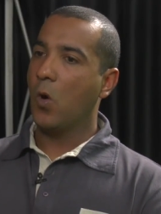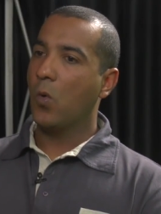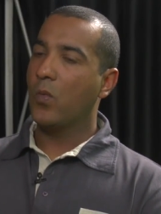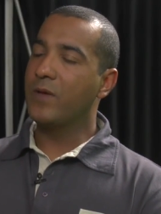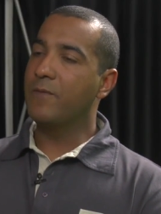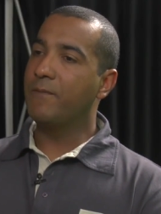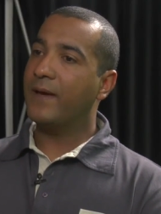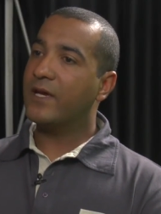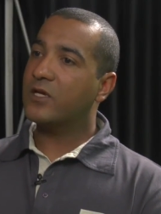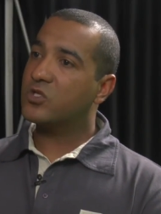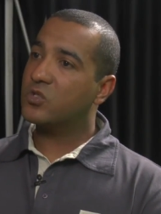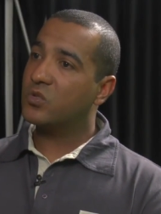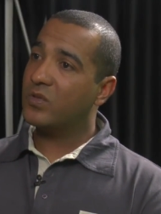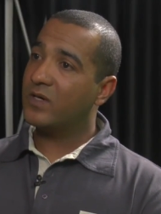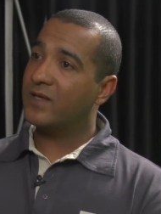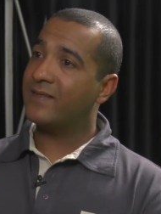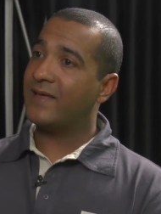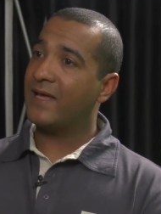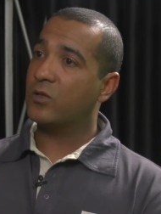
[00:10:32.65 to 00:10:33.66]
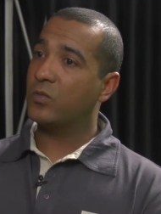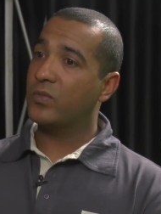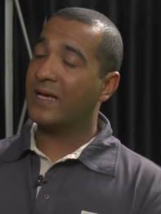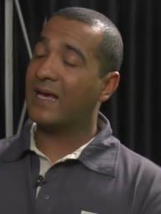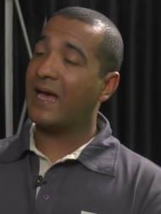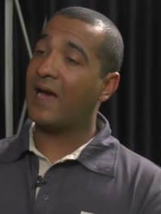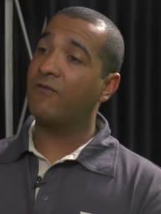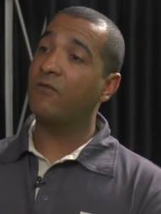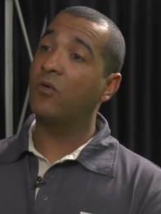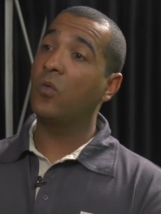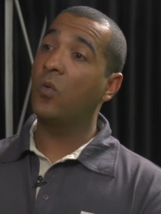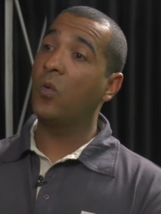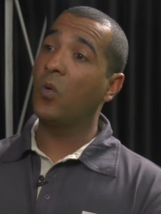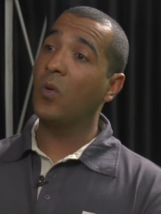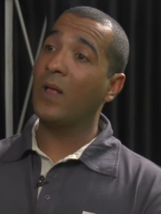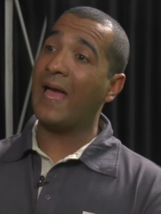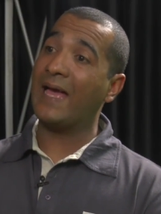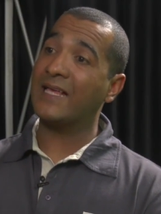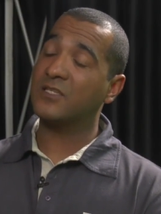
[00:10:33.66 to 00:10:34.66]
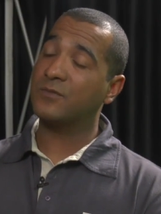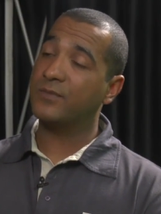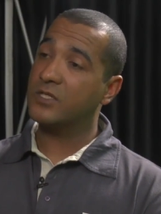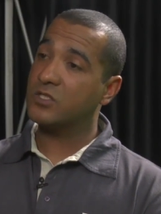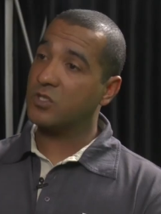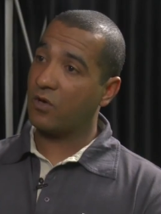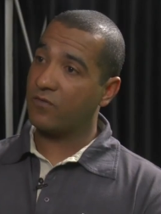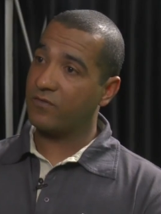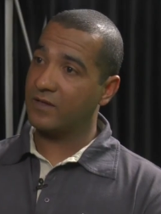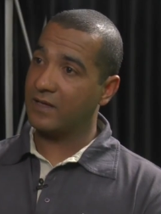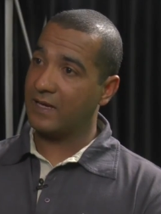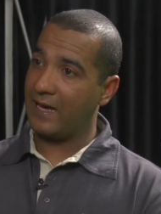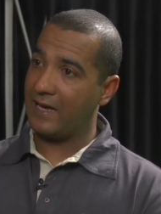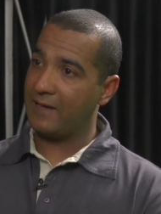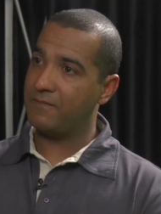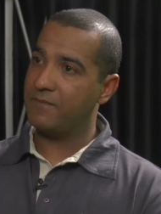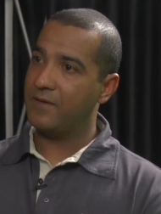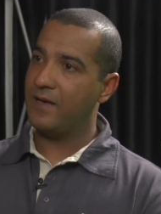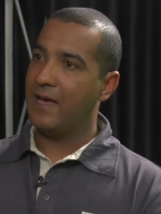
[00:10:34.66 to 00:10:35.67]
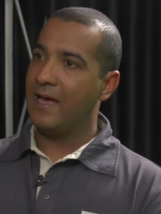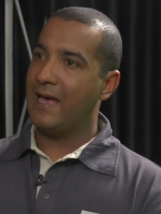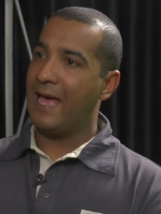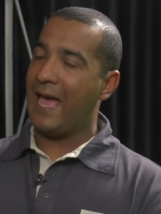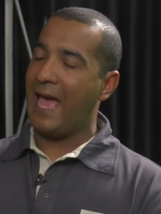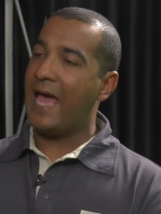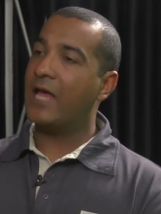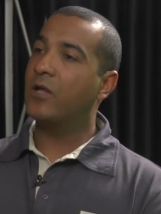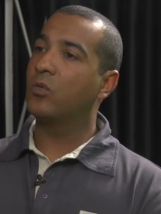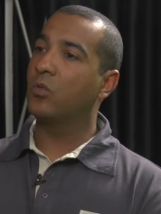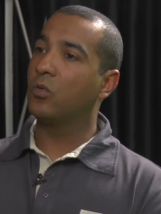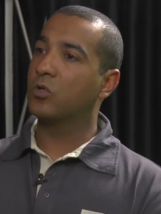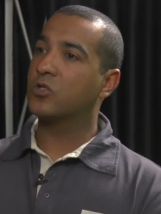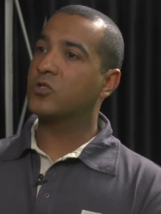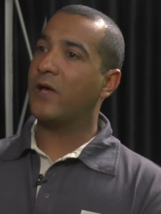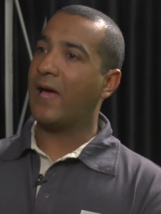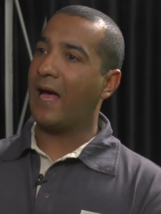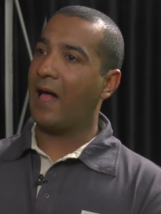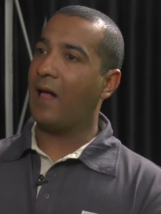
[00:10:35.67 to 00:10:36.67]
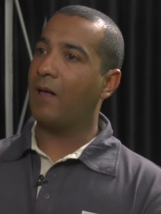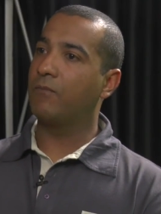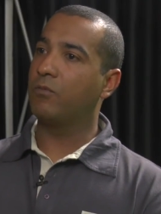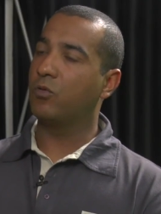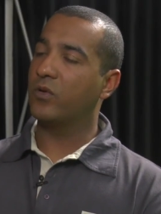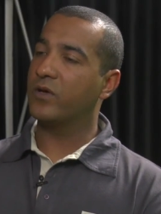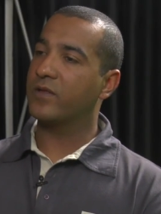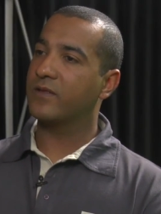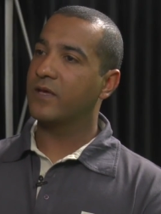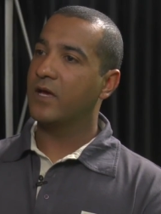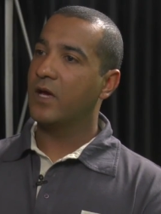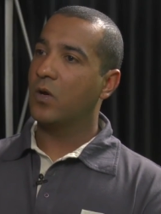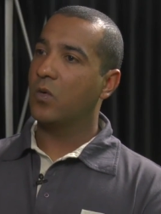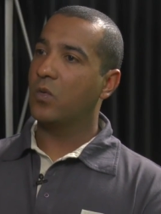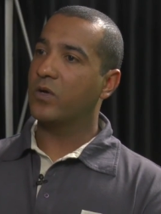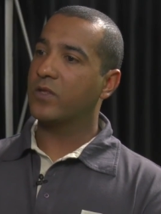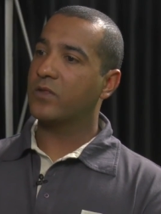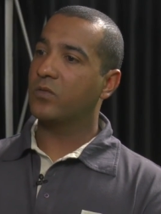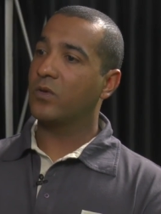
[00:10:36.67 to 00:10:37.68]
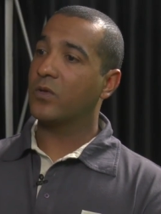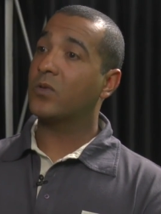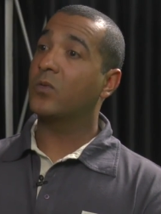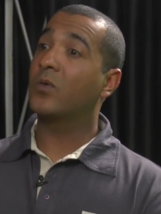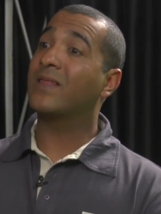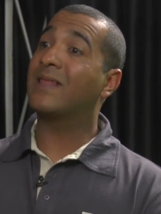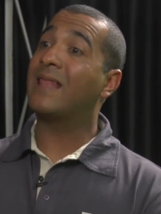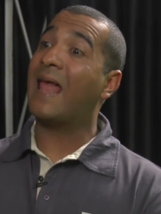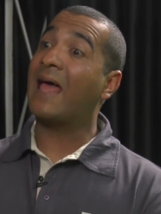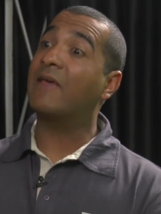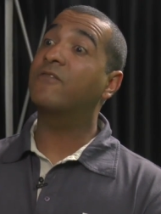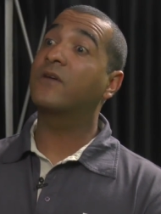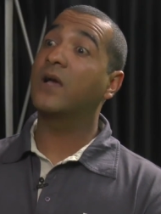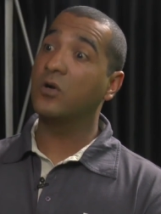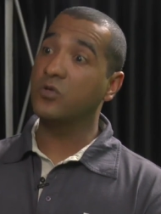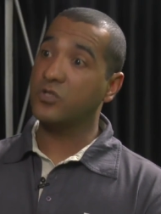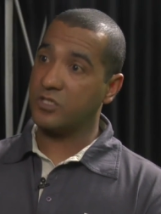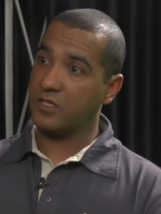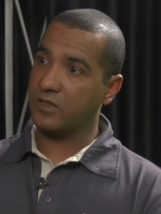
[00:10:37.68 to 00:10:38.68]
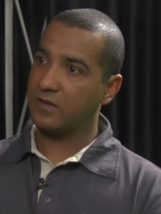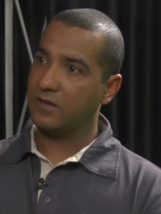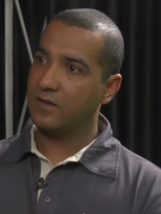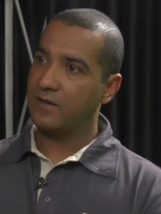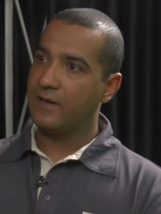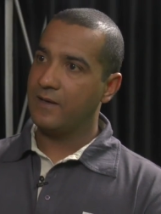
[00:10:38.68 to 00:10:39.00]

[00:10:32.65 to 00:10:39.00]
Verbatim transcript: We make sure that we cover all aspects of the game, and also help with life coaching.